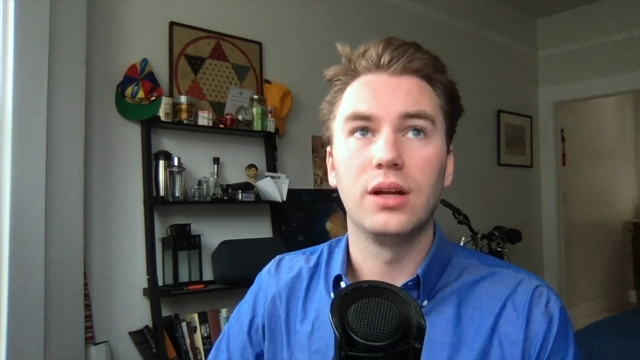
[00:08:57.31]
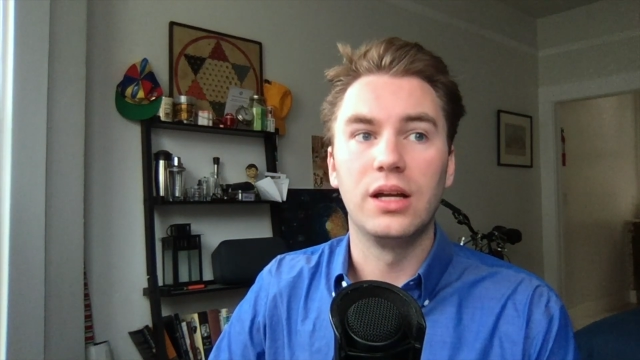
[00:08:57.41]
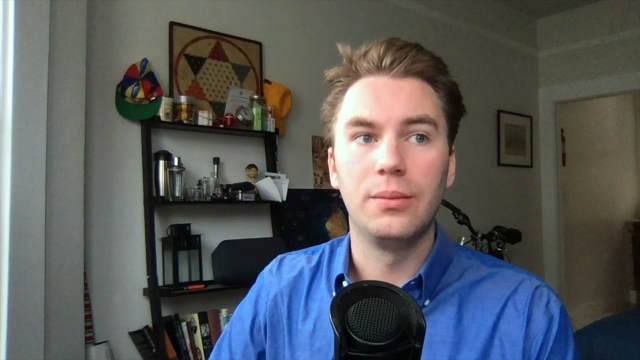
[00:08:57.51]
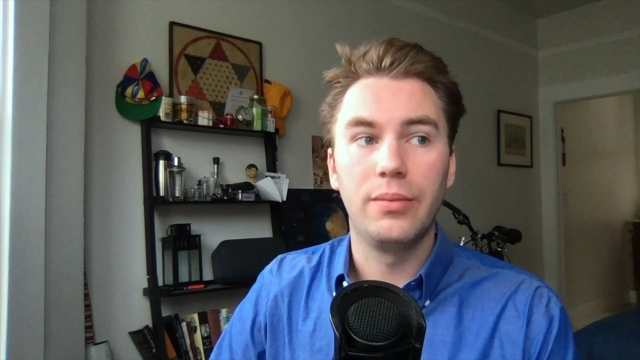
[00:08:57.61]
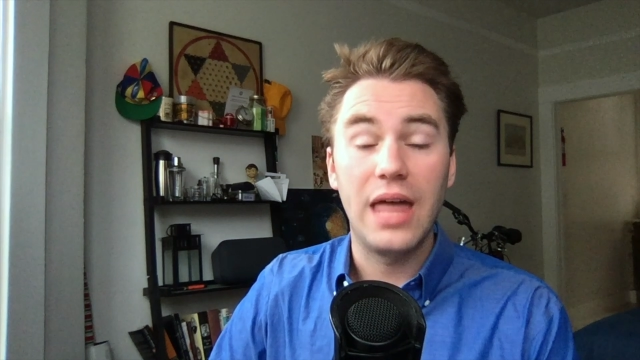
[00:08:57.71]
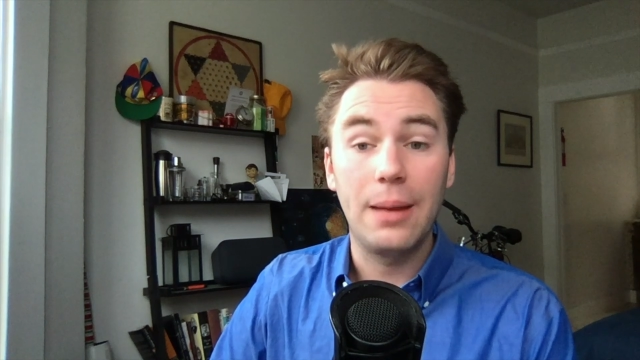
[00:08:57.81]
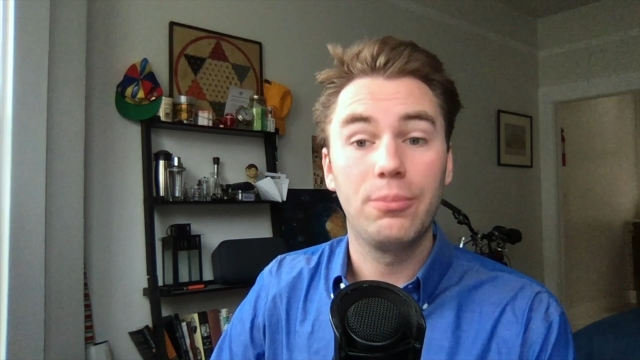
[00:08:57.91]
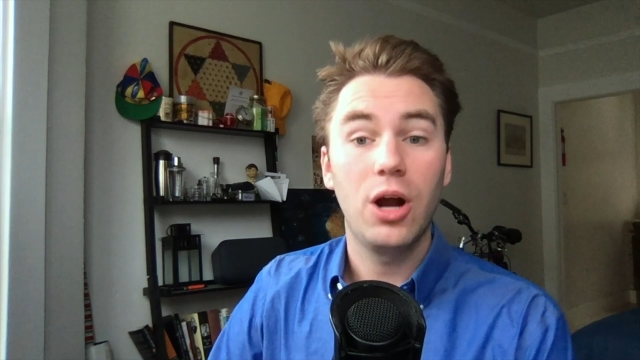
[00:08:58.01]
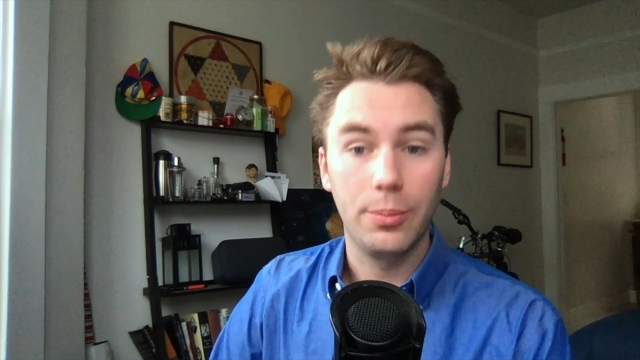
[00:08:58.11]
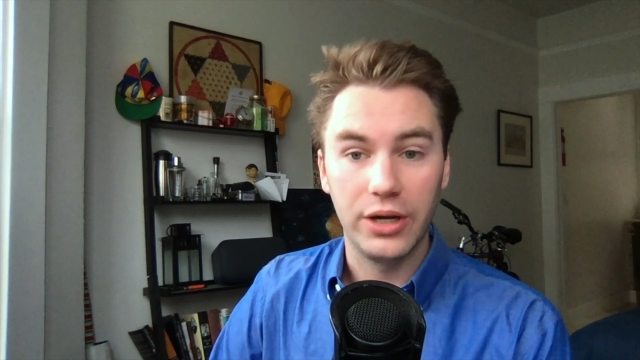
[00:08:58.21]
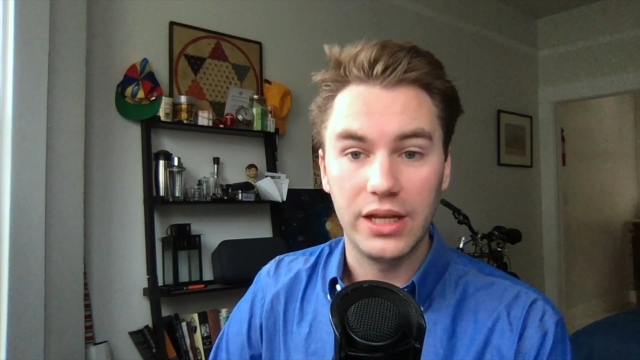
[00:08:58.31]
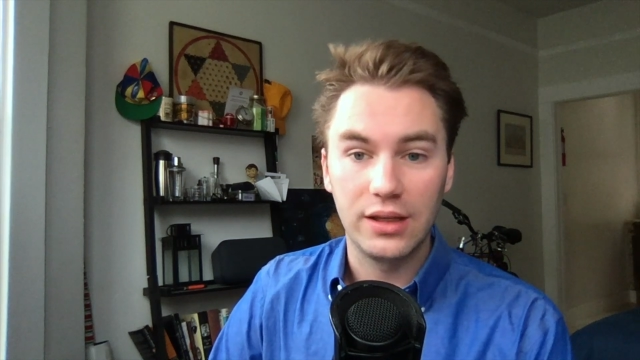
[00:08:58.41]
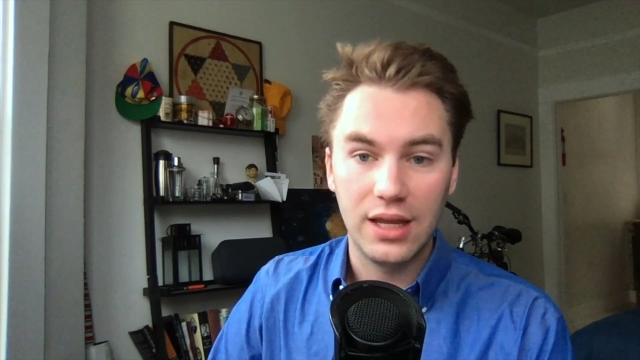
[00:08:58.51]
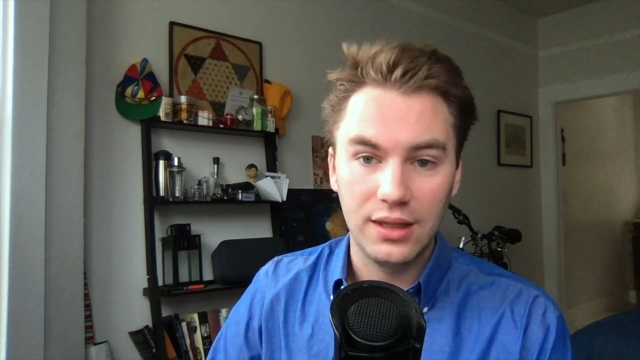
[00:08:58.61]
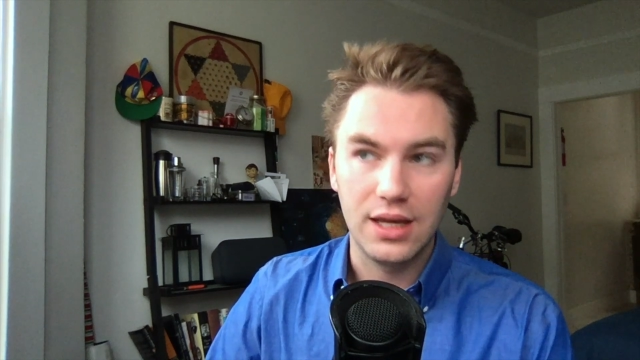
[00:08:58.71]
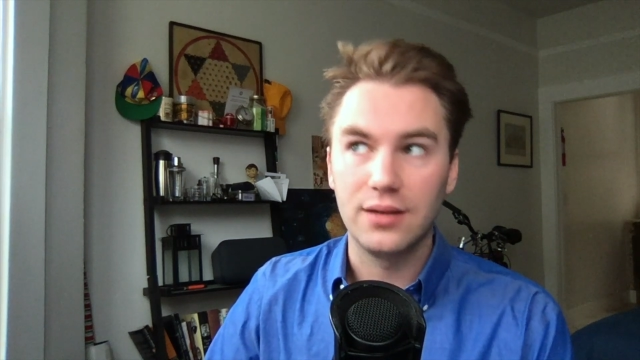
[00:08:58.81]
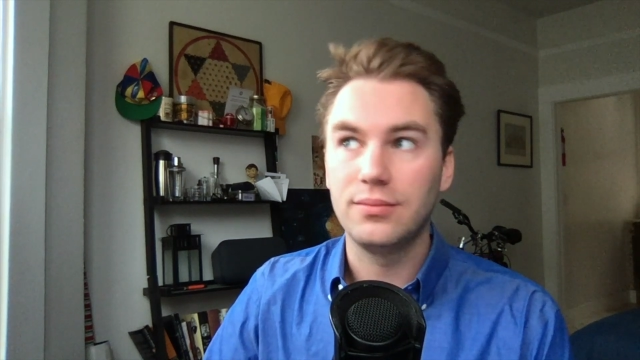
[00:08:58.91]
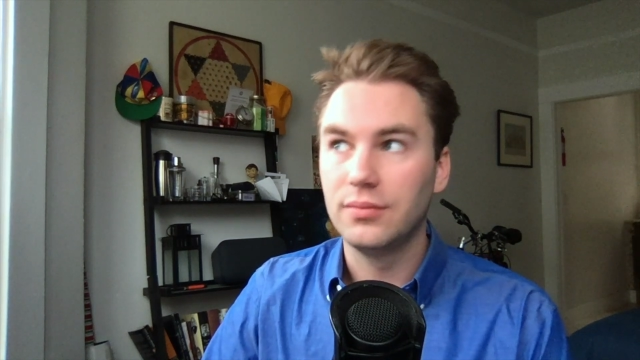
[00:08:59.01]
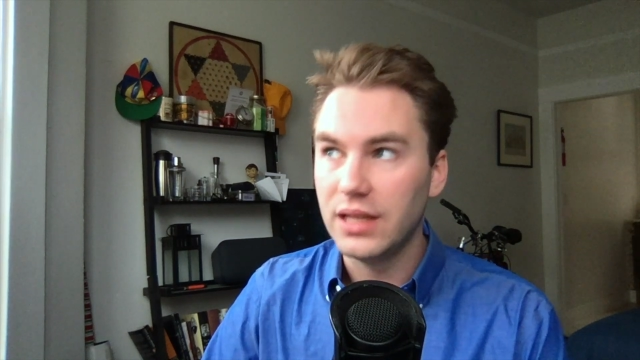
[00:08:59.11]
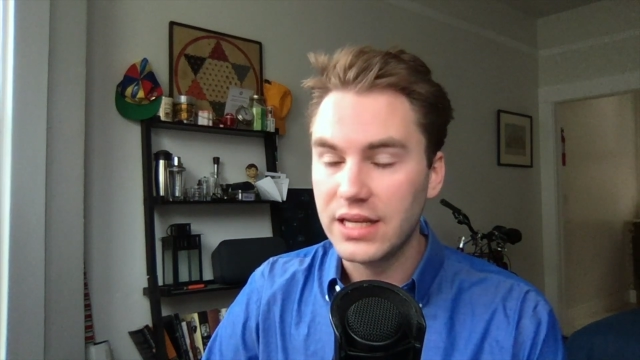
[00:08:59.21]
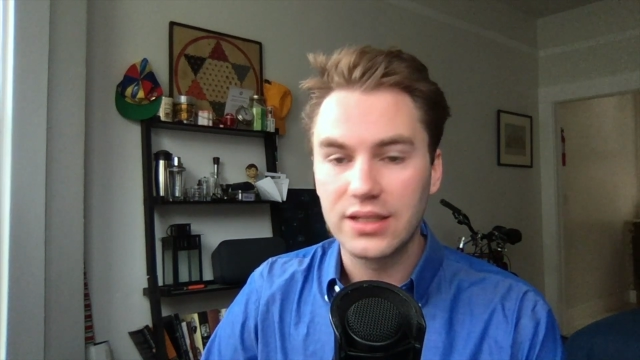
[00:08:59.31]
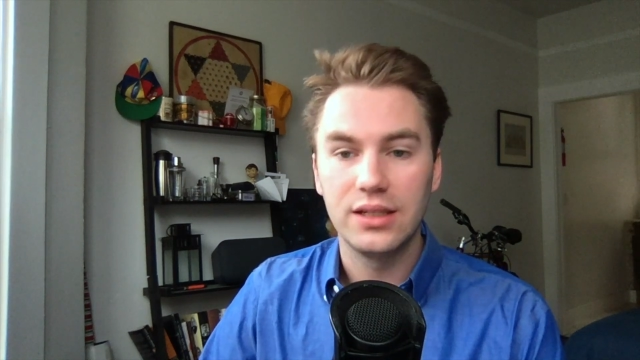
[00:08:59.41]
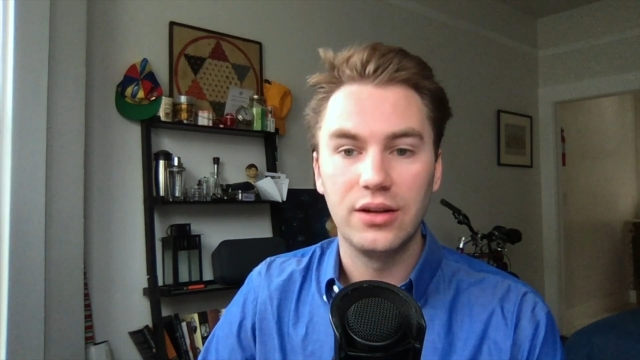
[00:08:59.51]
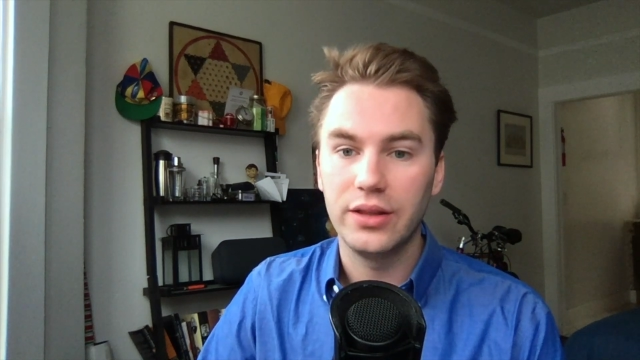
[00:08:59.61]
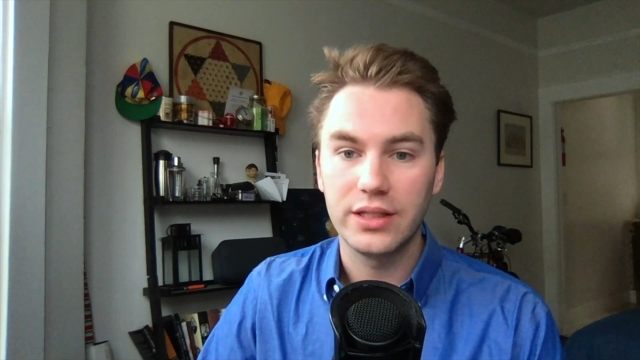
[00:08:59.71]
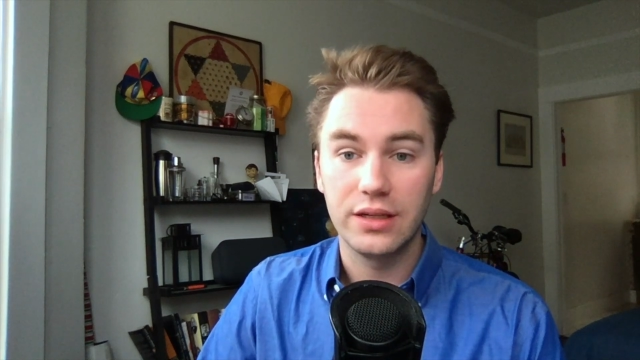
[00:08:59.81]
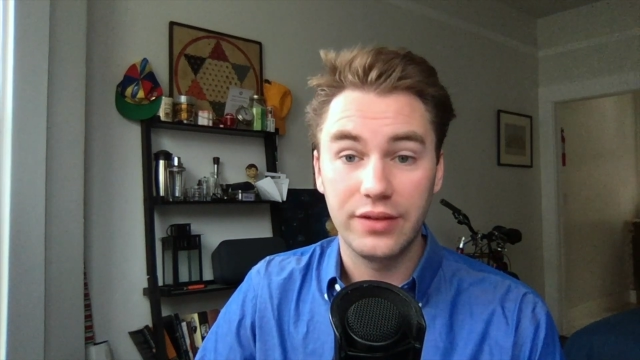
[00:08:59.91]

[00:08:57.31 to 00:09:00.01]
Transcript: that property and that lease and all that stuff.